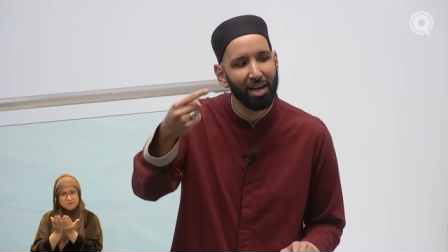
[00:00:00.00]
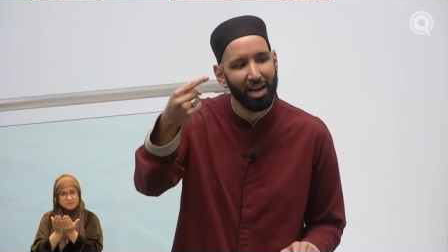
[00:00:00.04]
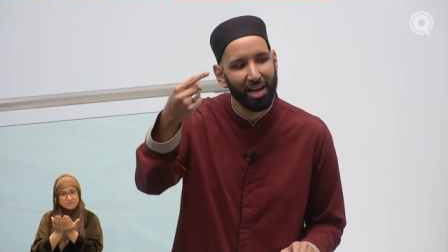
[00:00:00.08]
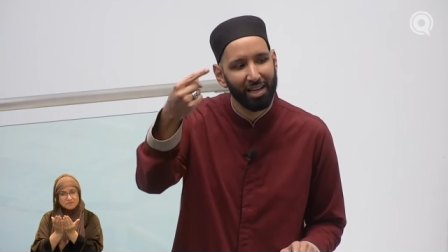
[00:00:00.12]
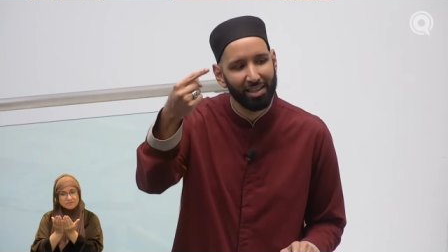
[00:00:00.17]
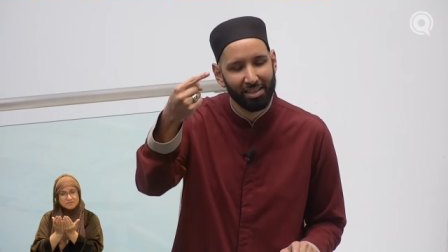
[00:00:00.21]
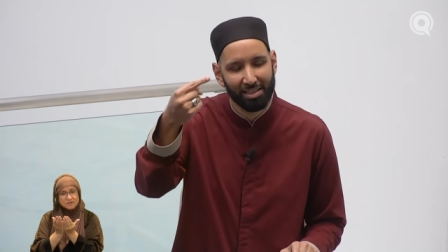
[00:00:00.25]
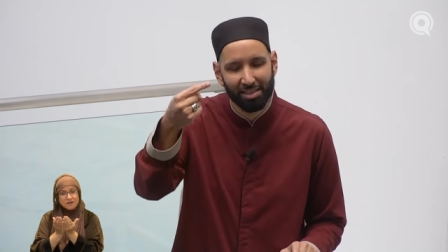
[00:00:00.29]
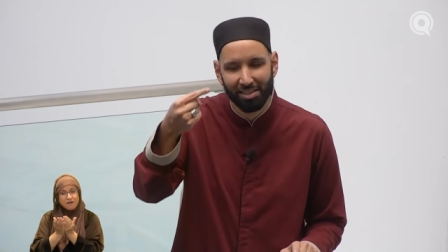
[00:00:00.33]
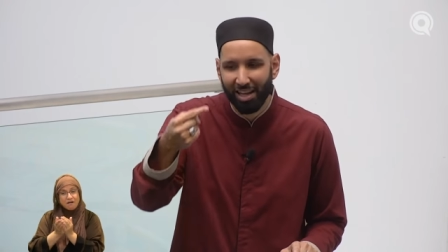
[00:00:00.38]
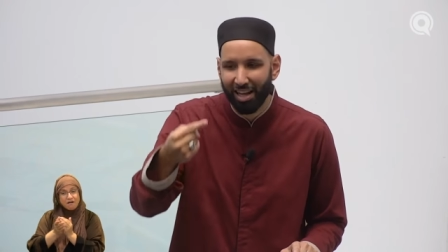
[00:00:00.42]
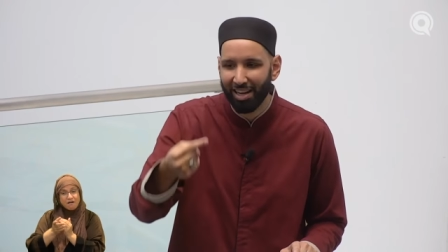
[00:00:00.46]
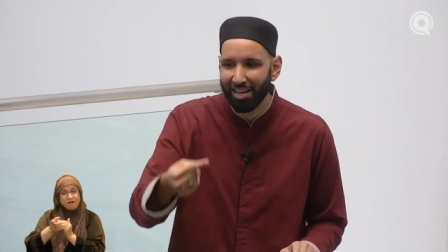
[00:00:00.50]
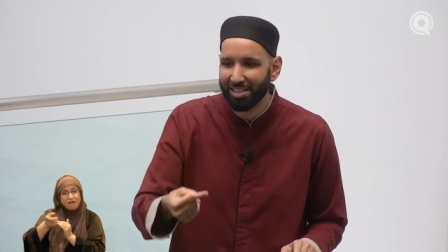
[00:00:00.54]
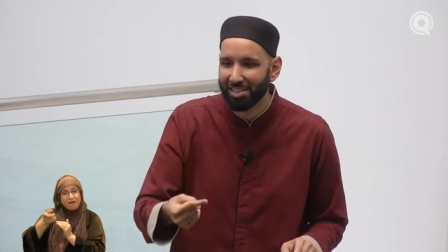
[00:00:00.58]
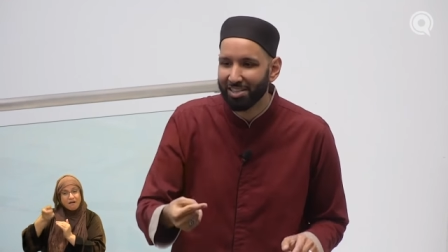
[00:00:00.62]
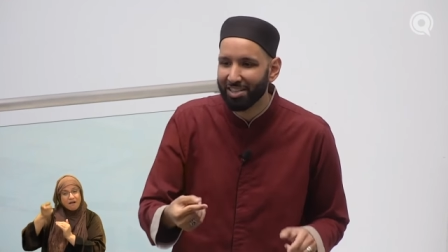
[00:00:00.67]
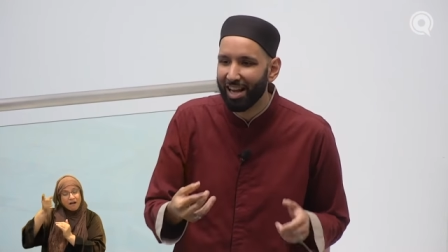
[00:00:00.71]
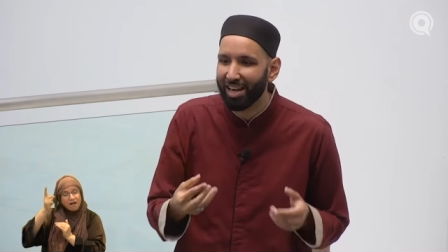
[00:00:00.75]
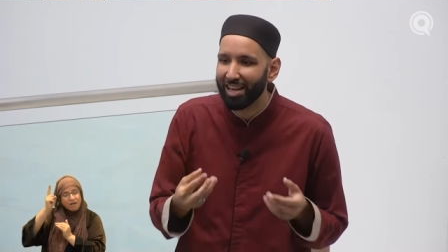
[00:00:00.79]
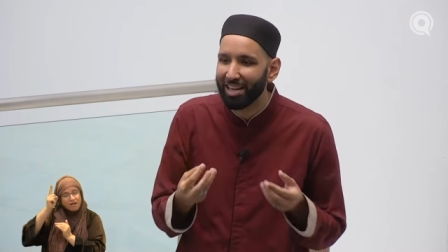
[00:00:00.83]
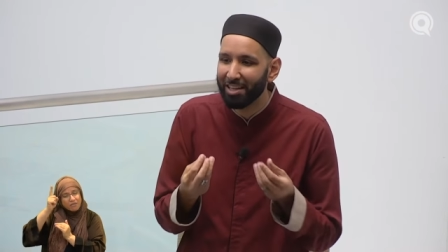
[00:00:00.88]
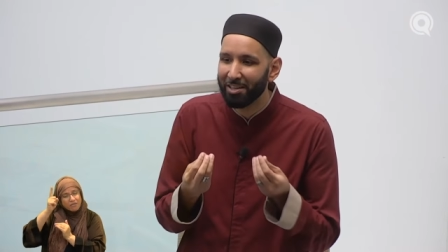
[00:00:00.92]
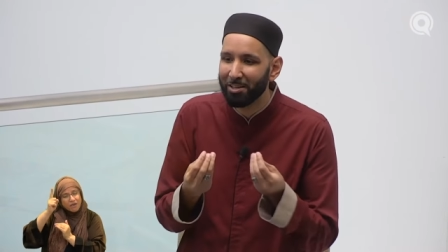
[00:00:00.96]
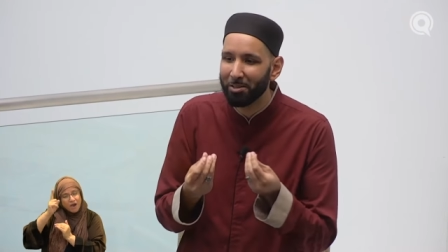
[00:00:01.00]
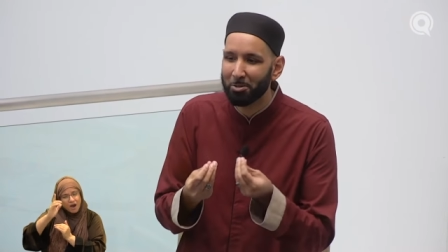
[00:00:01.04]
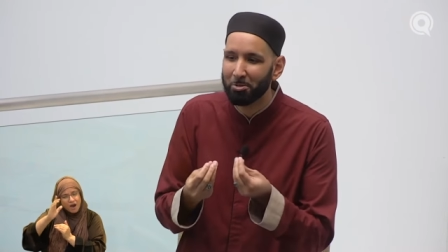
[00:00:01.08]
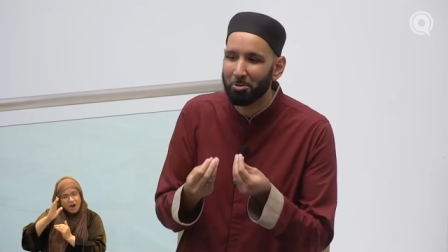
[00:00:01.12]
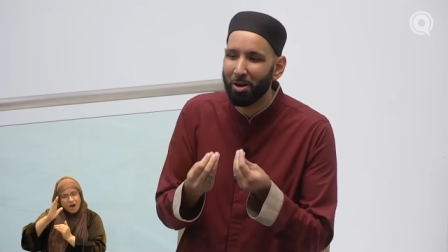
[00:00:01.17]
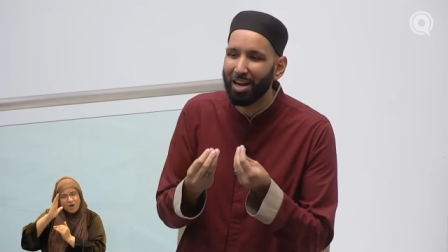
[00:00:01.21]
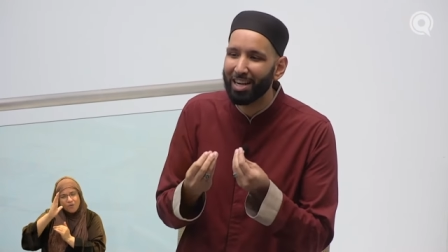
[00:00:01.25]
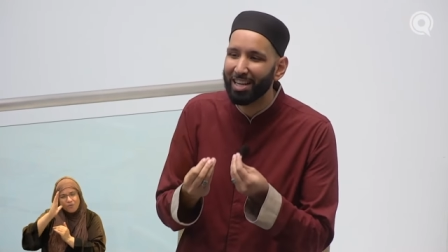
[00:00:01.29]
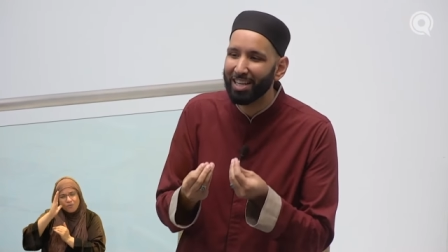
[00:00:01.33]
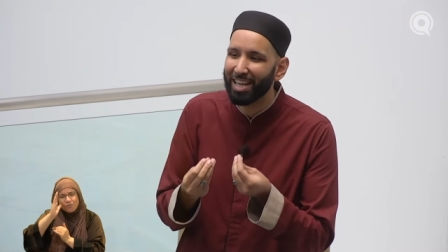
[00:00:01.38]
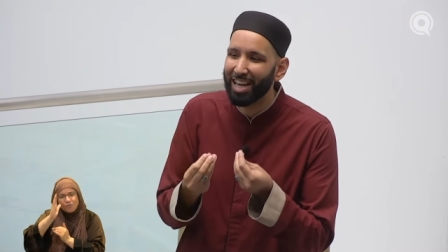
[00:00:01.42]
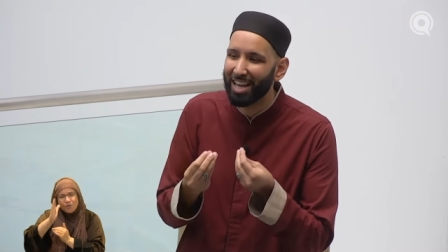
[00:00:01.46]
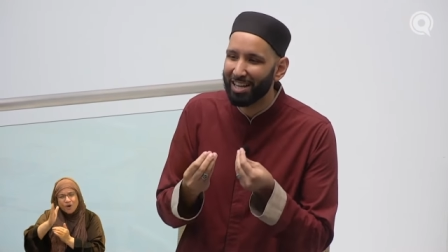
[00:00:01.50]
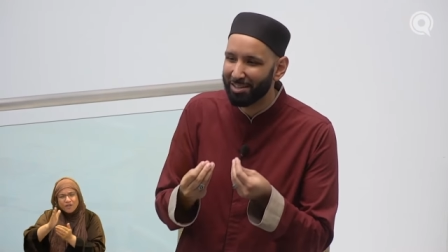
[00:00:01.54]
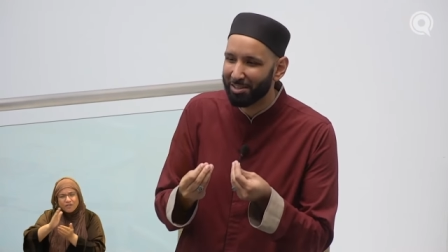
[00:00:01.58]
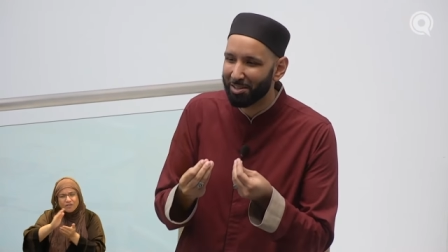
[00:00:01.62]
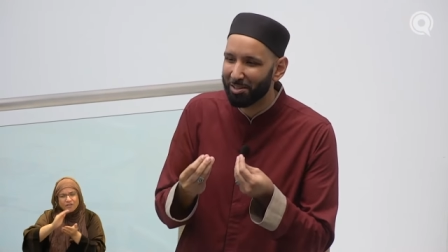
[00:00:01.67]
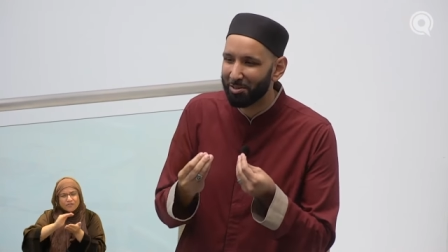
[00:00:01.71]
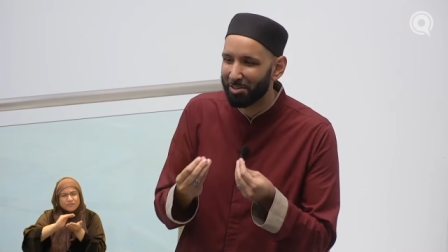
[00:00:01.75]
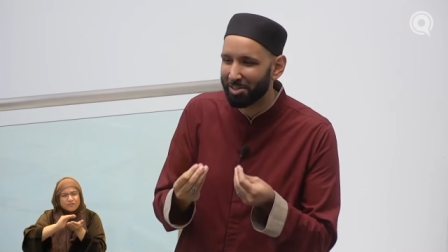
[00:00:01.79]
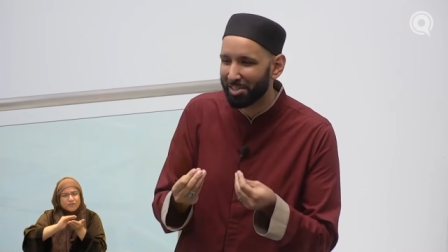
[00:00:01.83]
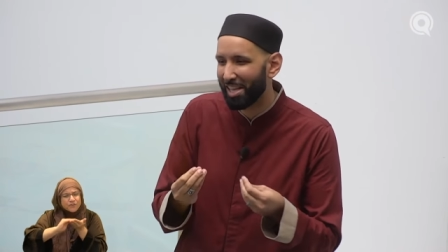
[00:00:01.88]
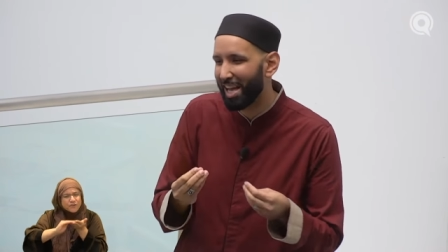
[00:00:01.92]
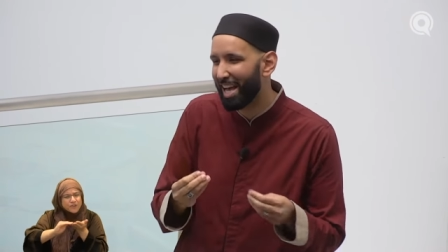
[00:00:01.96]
and the sun is setting and you're trying to catch those